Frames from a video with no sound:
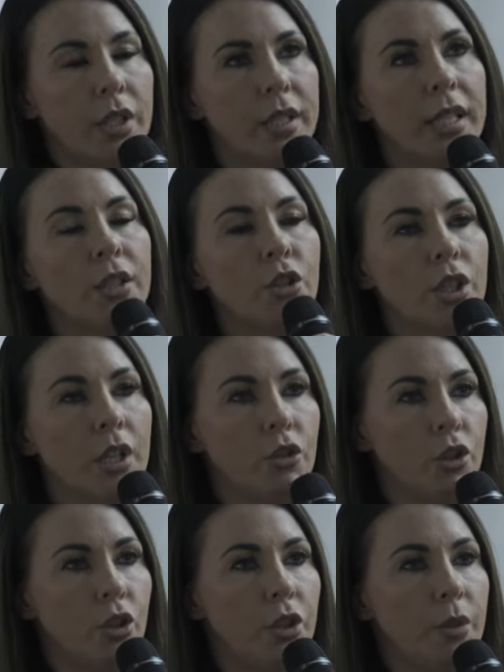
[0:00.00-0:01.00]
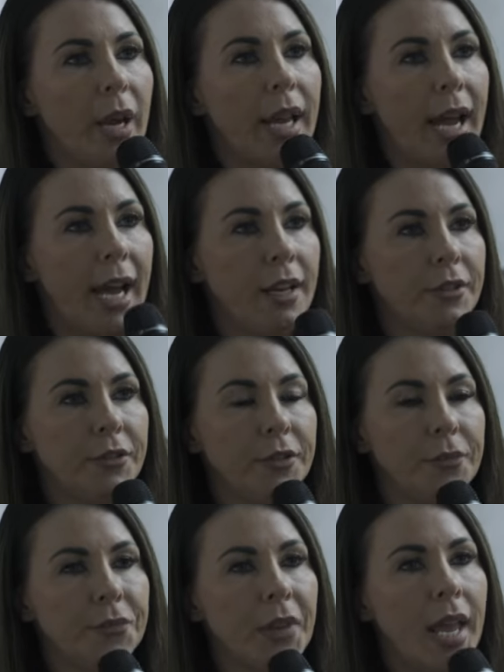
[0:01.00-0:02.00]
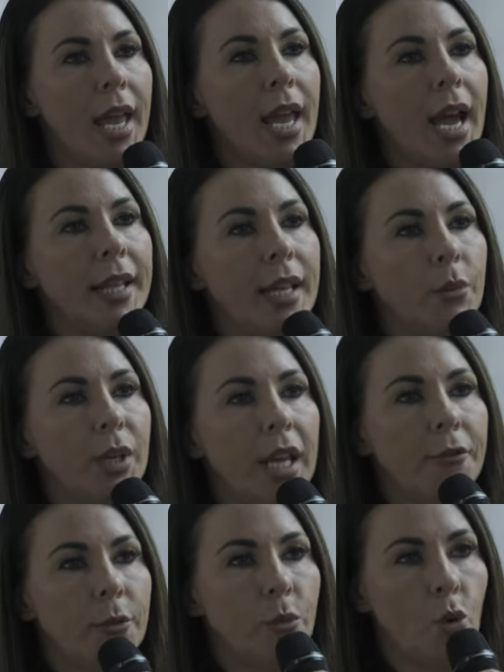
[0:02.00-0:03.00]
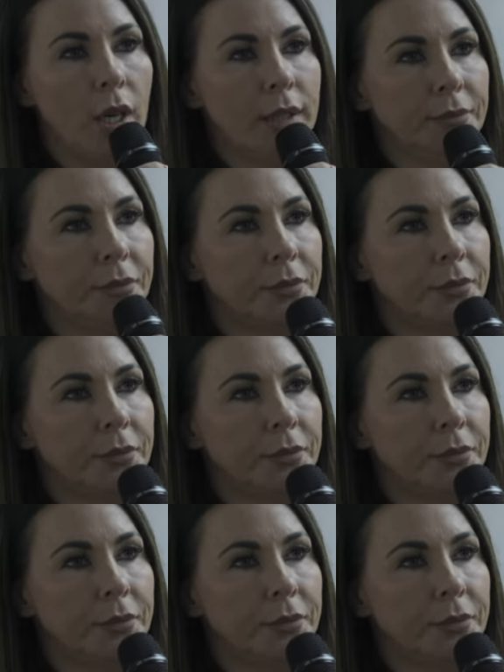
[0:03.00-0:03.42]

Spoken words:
seizures had reduced by half. And then we gave him more,